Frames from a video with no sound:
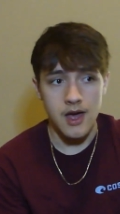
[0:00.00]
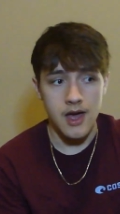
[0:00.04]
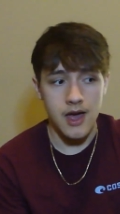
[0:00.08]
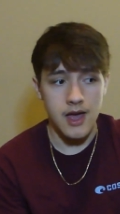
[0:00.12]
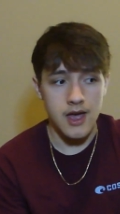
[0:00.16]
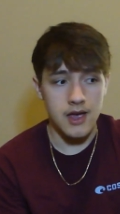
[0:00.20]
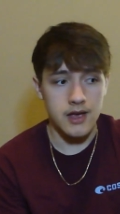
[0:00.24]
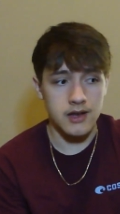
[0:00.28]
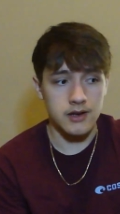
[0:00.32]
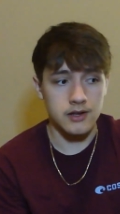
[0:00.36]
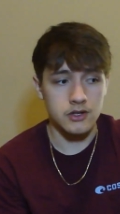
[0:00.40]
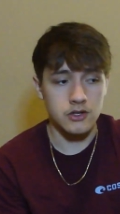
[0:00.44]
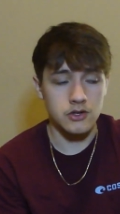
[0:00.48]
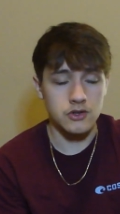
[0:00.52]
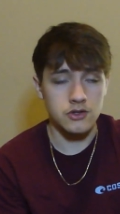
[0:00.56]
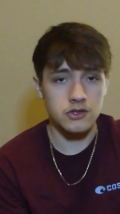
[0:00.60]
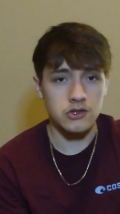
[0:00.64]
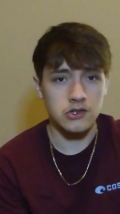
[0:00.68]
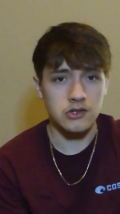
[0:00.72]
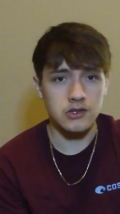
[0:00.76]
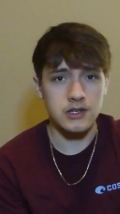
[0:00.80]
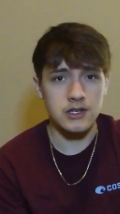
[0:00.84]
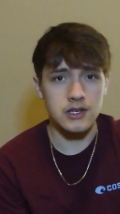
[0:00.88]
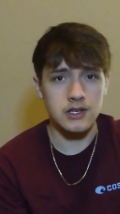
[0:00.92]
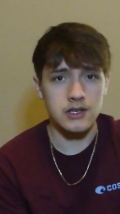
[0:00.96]
and
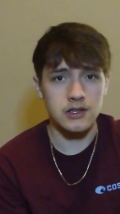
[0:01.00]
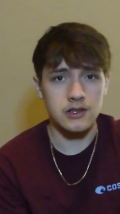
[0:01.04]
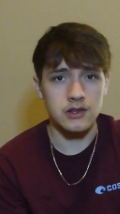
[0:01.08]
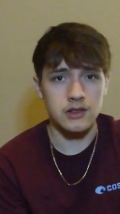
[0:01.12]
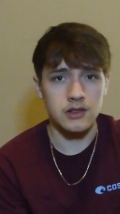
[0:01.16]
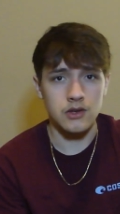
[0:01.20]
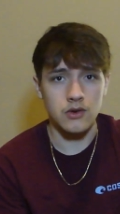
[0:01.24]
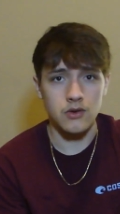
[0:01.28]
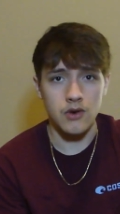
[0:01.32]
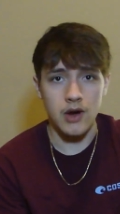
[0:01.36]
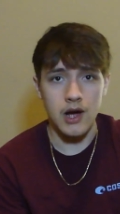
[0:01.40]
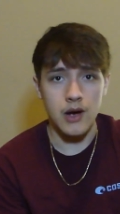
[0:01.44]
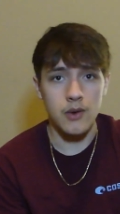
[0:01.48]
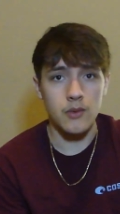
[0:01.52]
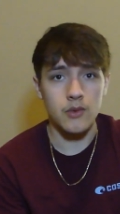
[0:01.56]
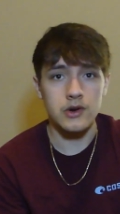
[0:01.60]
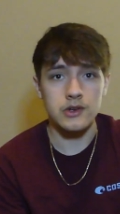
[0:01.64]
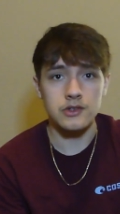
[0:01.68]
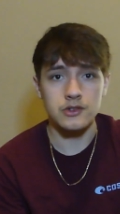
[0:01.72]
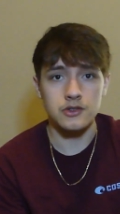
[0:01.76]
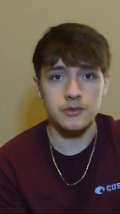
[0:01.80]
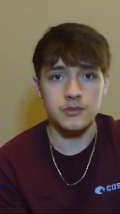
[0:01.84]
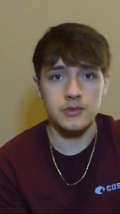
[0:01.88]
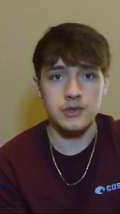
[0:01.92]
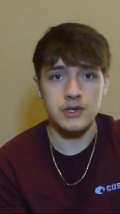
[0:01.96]
usually the right
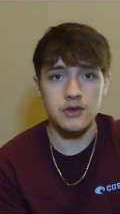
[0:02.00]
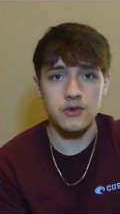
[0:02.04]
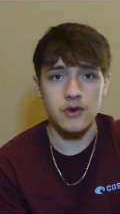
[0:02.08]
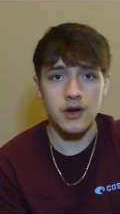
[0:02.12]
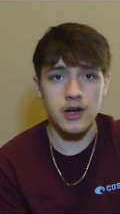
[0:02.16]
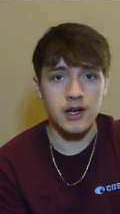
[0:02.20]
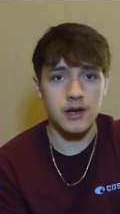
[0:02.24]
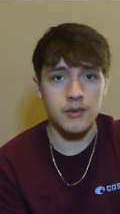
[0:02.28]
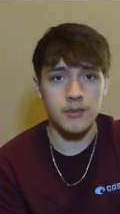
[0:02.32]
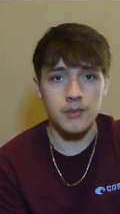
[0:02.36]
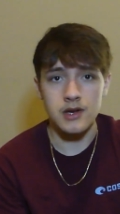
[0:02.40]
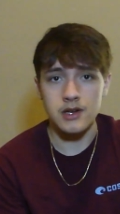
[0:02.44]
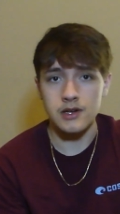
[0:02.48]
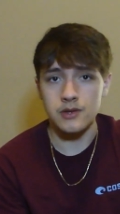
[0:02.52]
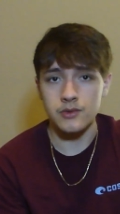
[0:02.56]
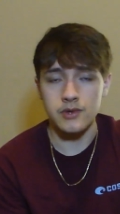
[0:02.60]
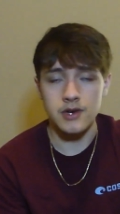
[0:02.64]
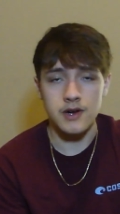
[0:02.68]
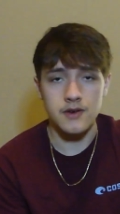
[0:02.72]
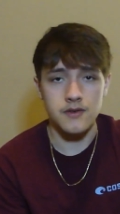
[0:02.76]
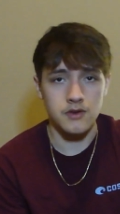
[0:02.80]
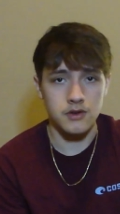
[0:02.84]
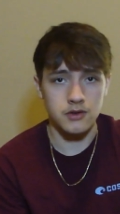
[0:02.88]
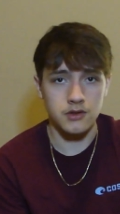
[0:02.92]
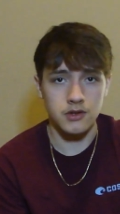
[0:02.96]
ones will be recommended
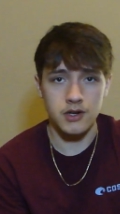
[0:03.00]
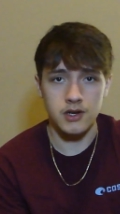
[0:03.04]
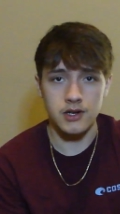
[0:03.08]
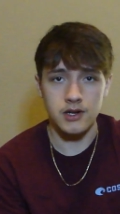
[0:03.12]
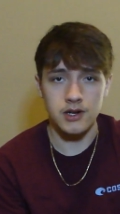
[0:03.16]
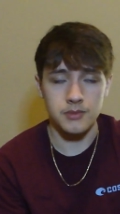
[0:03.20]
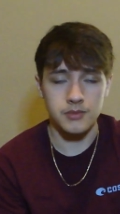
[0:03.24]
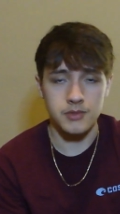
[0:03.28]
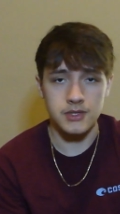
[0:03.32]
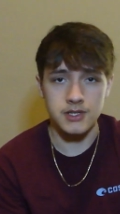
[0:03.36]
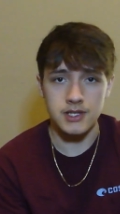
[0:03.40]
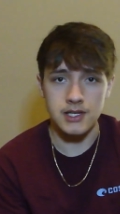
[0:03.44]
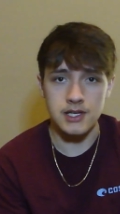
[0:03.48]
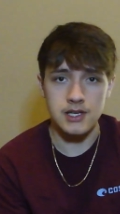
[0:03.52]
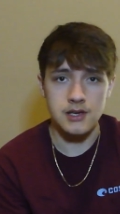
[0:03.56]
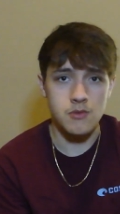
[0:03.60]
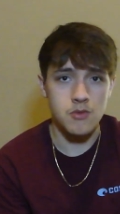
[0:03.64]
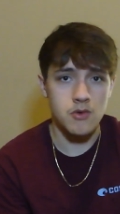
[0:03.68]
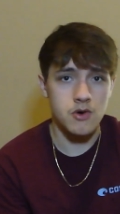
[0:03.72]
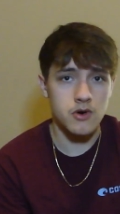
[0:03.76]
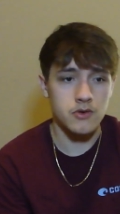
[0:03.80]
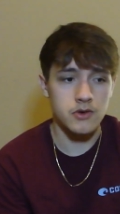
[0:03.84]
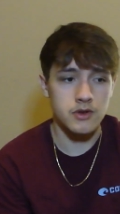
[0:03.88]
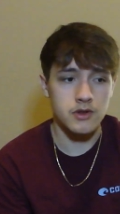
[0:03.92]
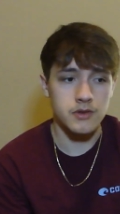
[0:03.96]
whenever you're looking up this
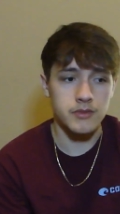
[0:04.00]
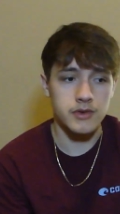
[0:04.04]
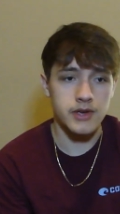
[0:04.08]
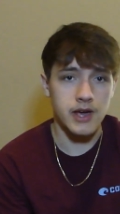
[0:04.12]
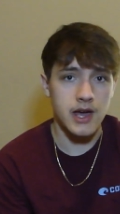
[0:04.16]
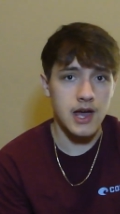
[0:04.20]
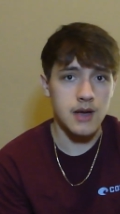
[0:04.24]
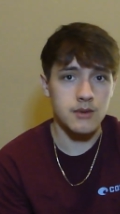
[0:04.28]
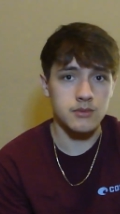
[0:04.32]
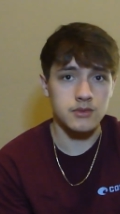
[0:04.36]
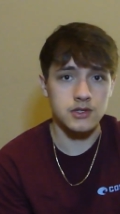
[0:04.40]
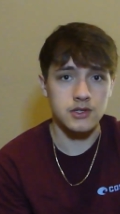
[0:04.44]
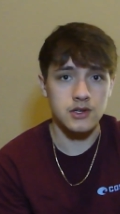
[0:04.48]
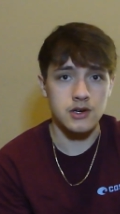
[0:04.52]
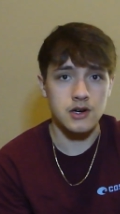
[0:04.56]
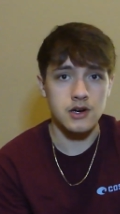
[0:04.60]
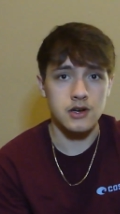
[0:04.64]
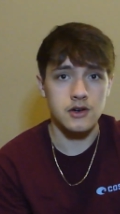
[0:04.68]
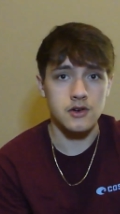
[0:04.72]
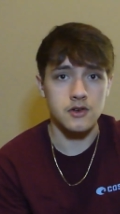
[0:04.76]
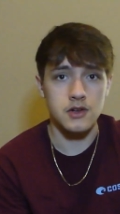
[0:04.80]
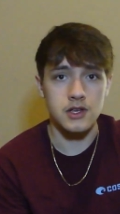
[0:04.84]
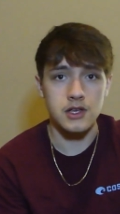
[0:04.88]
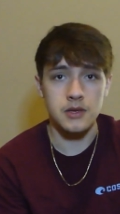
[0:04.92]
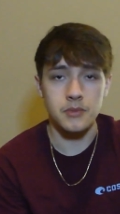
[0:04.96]
keyboard, whether it be Amazon
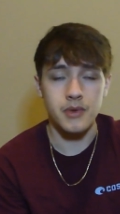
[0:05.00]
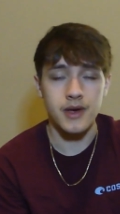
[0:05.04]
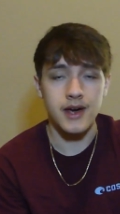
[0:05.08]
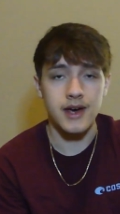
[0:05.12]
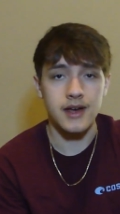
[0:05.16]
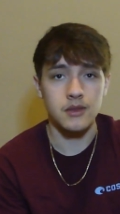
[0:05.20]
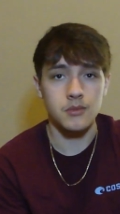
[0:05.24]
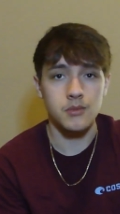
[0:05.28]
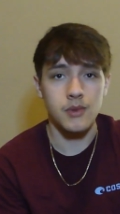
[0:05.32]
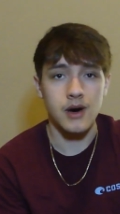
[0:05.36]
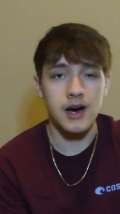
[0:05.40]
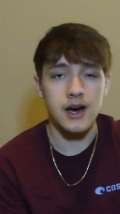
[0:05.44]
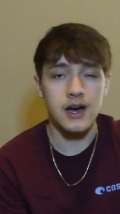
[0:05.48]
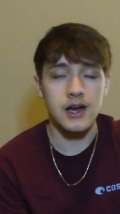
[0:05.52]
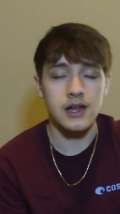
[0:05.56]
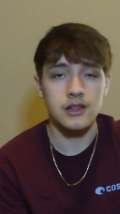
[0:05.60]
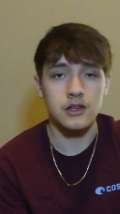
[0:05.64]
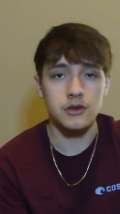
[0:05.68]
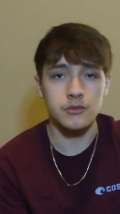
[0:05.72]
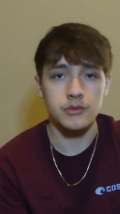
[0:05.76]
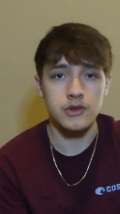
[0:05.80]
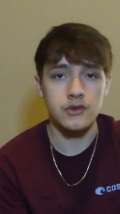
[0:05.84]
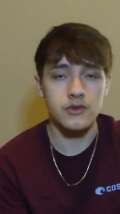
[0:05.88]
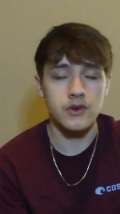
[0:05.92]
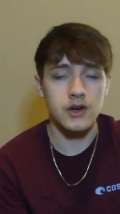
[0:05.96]
or ePathBuy.
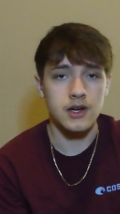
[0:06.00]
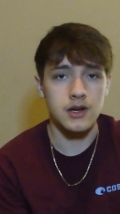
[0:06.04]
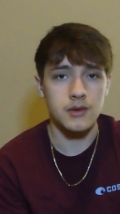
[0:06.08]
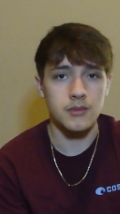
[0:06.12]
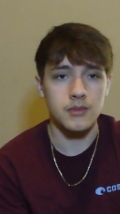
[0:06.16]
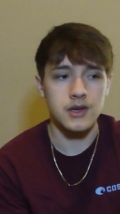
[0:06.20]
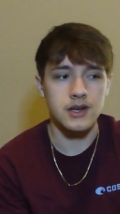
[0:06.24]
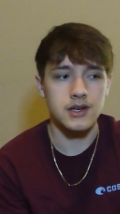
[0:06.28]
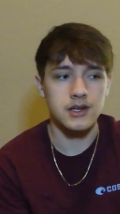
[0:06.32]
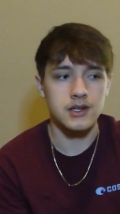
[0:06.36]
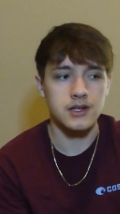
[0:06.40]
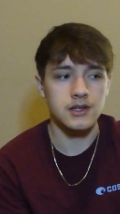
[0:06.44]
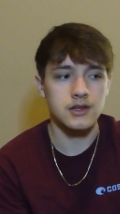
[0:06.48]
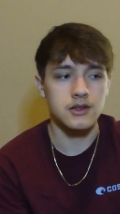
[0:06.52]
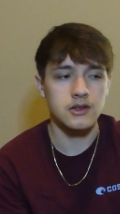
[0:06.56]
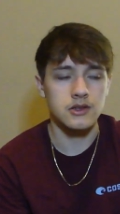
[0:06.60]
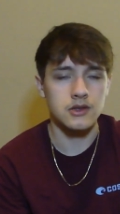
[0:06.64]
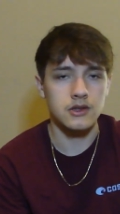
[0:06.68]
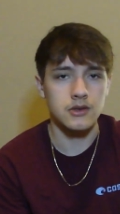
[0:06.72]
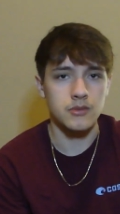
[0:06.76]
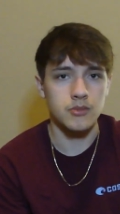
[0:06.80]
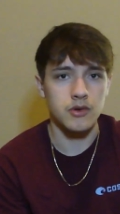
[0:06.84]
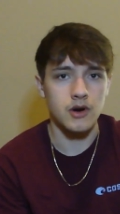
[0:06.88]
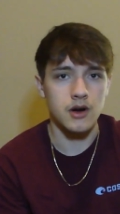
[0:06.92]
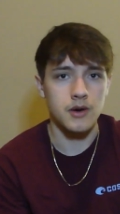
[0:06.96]
They'll be recommended
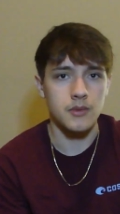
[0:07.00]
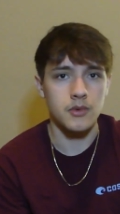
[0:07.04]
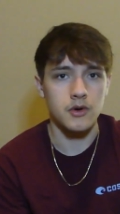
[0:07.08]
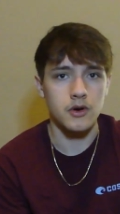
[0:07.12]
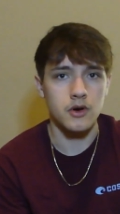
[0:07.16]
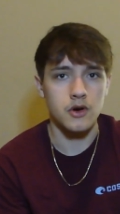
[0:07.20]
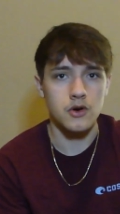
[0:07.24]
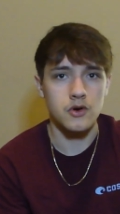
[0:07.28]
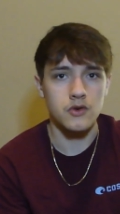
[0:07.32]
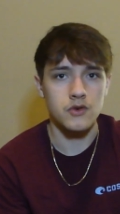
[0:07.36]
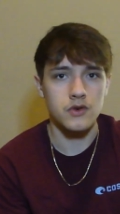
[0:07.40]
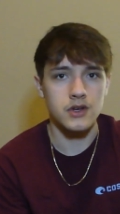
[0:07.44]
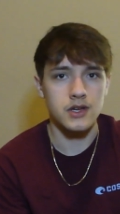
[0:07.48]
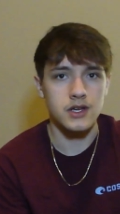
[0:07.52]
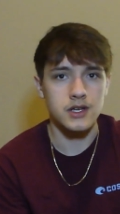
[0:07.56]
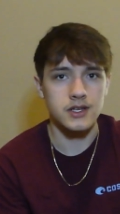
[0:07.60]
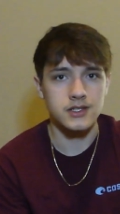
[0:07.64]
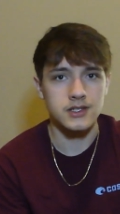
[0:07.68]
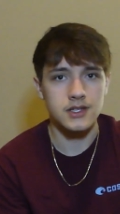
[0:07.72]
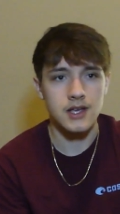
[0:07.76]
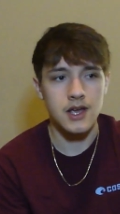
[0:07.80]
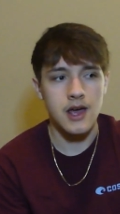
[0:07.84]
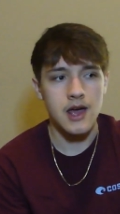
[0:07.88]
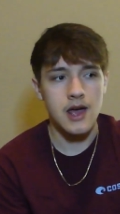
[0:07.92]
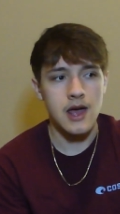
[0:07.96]
the proper
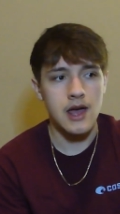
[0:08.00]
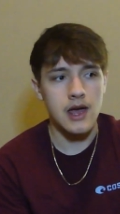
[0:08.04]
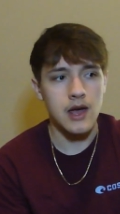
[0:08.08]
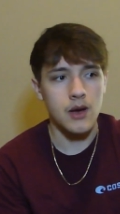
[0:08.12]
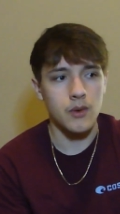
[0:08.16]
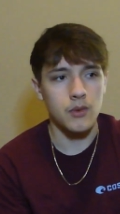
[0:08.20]
O-rings. And